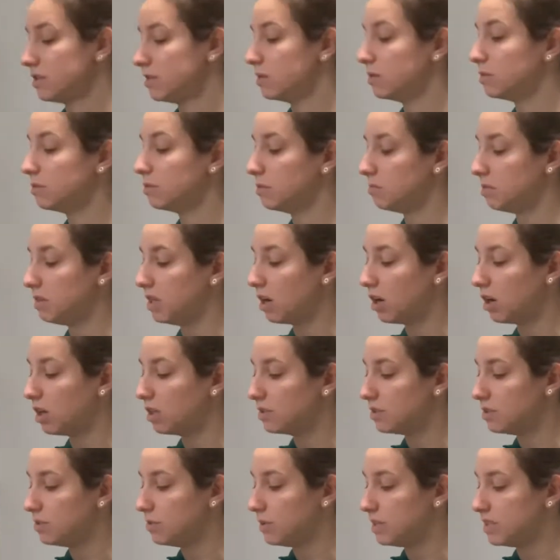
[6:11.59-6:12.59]
so it would be all
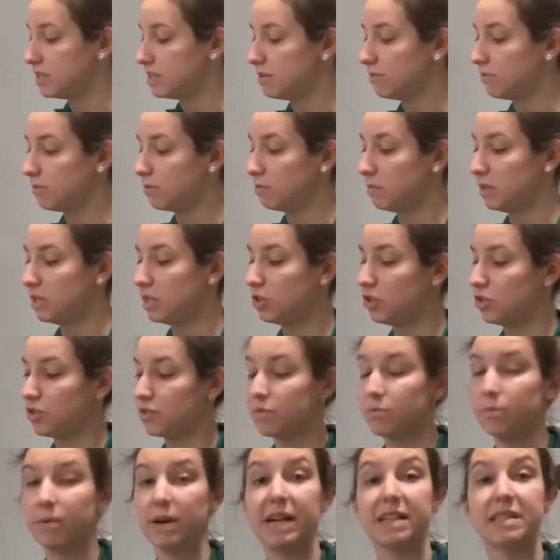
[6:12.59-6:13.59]
too easy for me to
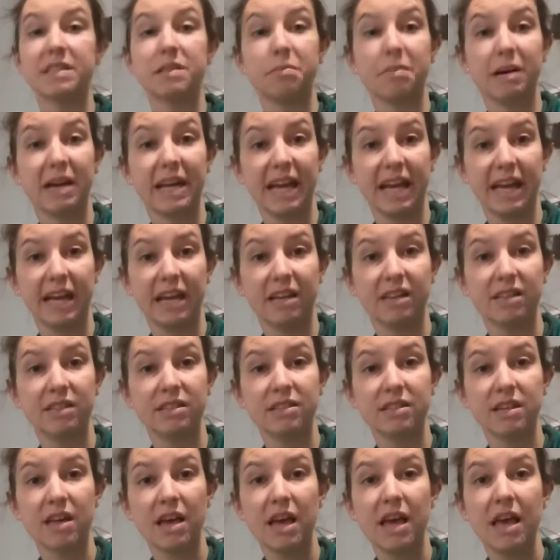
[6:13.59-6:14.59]
just rest my hand